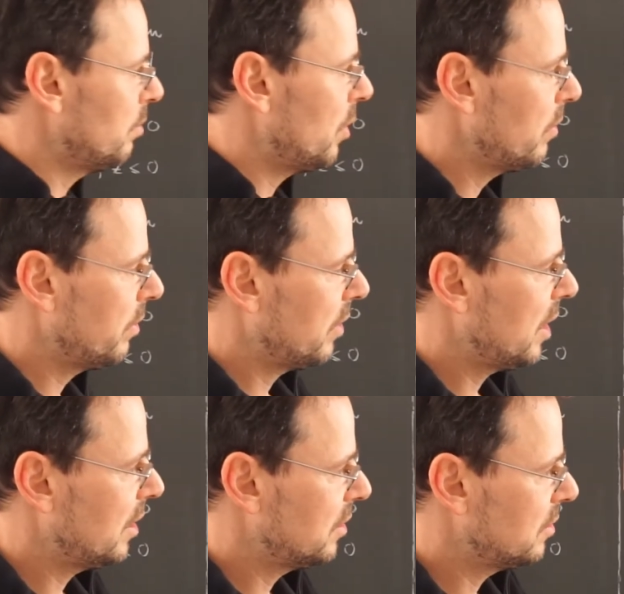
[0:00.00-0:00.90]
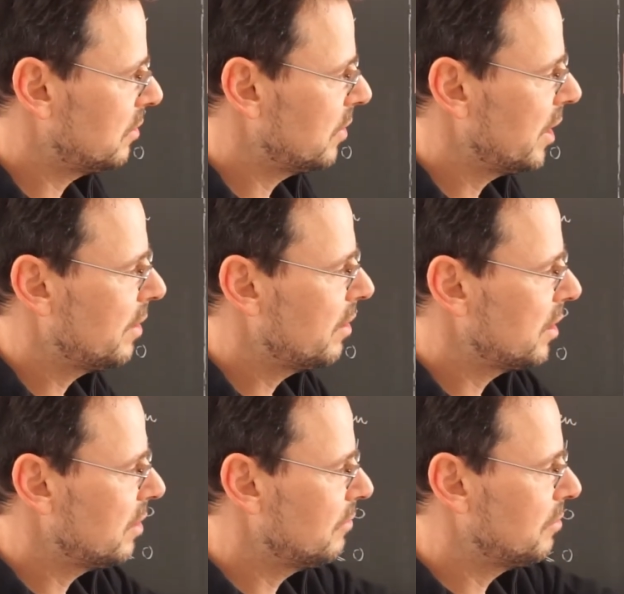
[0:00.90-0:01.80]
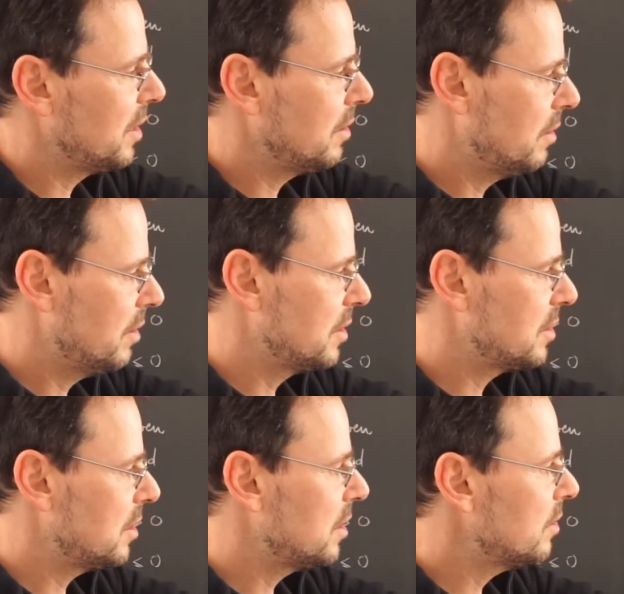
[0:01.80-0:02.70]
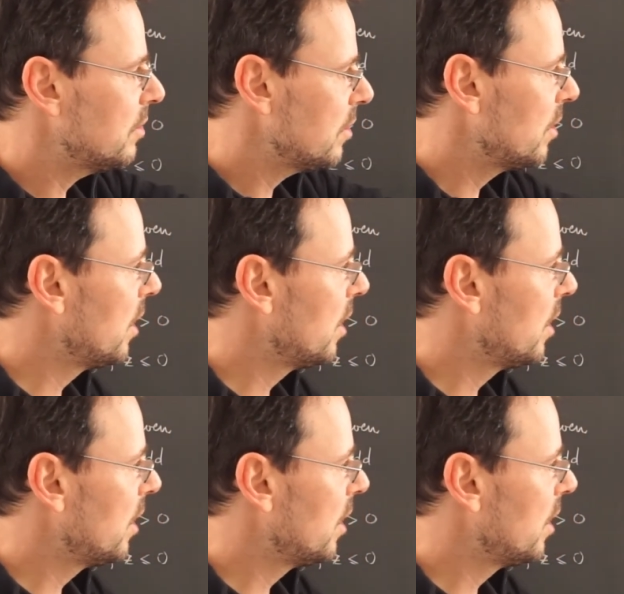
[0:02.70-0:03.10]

both taken together give me this here.